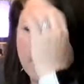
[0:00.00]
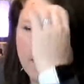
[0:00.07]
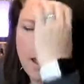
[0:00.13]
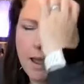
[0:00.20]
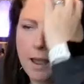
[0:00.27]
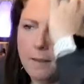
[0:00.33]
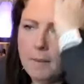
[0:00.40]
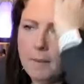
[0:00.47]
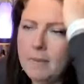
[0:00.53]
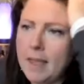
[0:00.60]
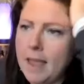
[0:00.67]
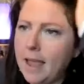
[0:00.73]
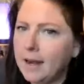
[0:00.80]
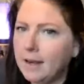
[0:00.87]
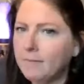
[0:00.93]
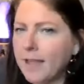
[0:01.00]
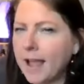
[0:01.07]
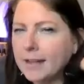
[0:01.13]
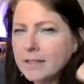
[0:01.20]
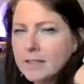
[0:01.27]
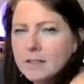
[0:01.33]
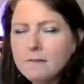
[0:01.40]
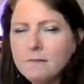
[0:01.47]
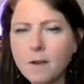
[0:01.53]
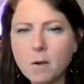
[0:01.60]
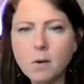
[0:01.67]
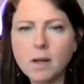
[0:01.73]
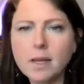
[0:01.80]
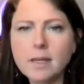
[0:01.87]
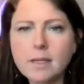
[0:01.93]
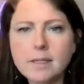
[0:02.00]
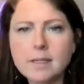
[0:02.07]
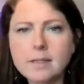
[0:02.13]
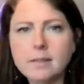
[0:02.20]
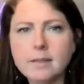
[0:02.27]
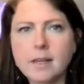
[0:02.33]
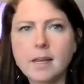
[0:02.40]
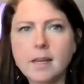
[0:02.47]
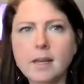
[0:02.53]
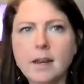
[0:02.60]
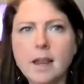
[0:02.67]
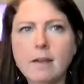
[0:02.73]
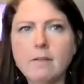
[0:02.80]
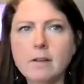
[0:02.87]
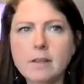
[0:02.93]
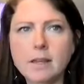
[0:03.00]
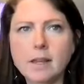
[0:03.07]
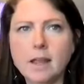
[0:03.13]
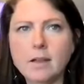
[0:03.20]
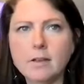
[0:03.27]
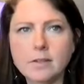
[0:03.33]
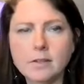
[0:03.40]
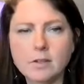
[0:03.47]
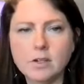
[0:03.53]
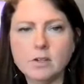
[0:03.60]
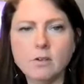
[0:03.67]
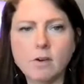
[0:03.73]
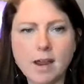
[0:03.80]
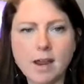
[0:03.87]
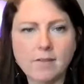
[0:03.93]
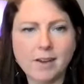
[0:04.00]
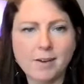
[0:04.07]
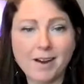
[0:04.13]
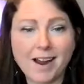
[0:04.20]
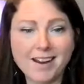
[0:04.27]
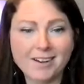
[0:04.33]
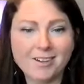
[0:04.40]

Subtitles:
And that if that's the focus, then everything else is just gravy, right?